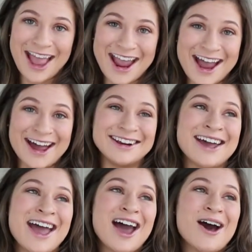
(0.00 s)

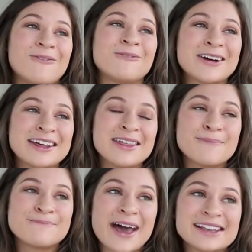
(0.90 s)
And one of
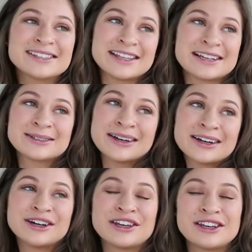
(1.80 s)
the best things about
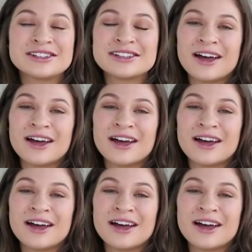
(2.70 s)
cooking